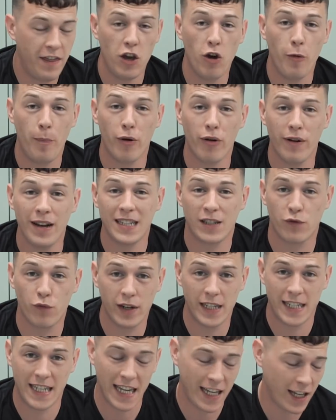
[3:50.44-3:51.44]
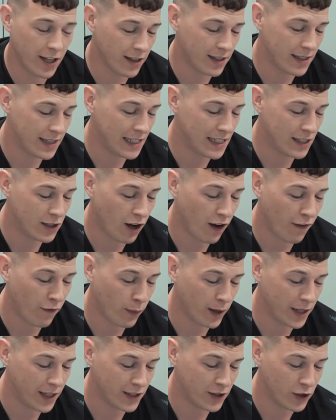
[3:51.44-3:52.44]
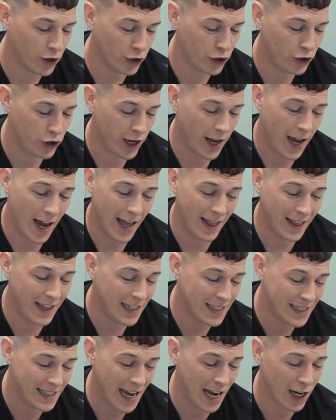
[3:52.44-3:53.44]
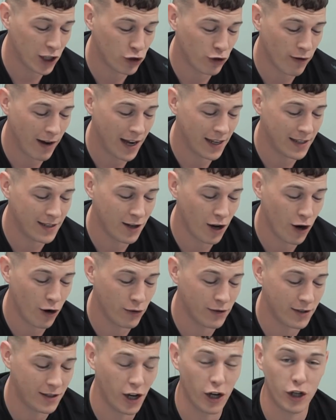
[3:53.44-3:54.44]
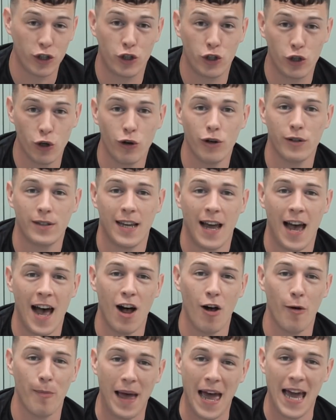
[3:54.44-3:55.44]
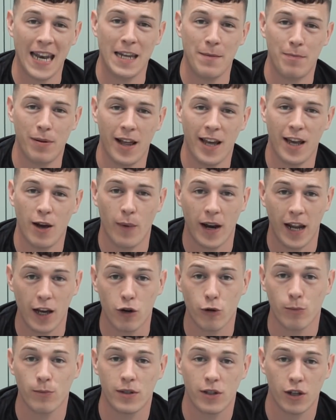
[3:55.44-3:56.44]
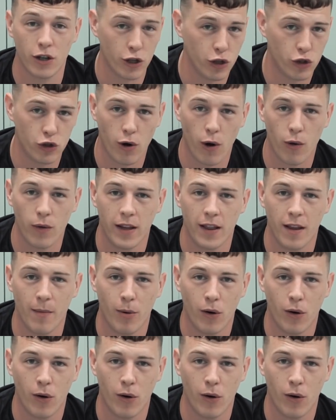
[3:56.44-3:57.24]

The upper is ridiculously soft when you touch it, and these texturized zones are sure to help any player when it comes to controlling the